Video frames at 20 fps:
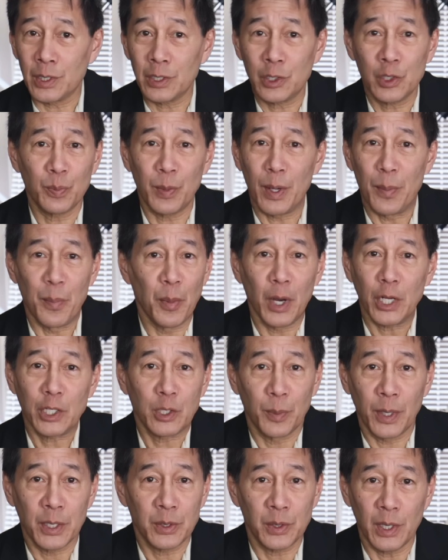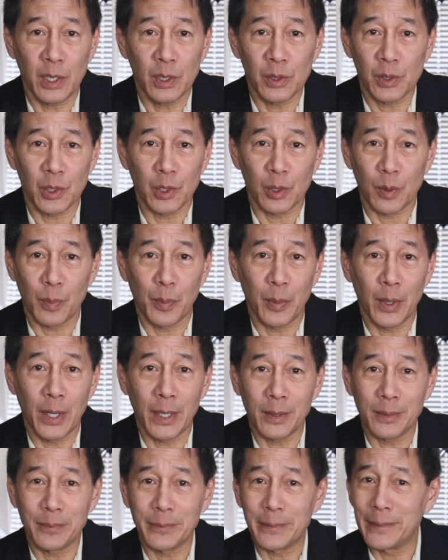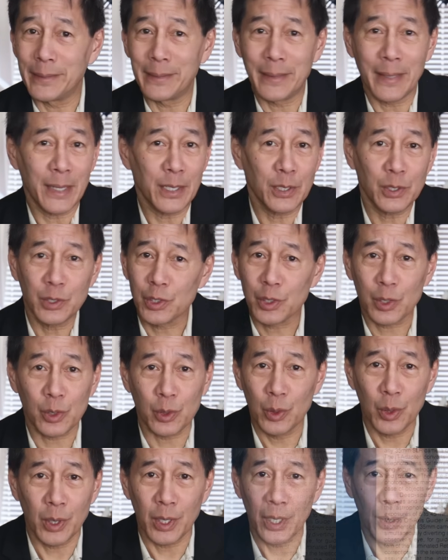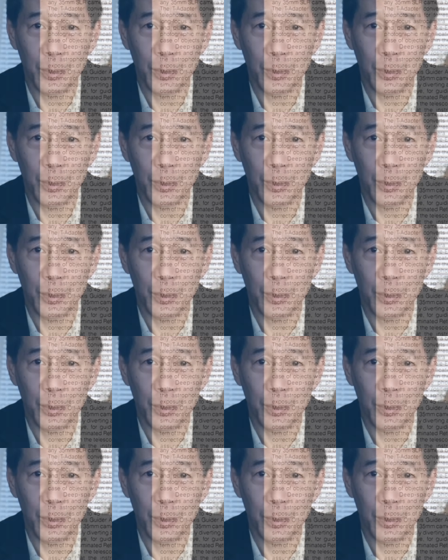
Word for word: It should be much, much easier, but they screwed it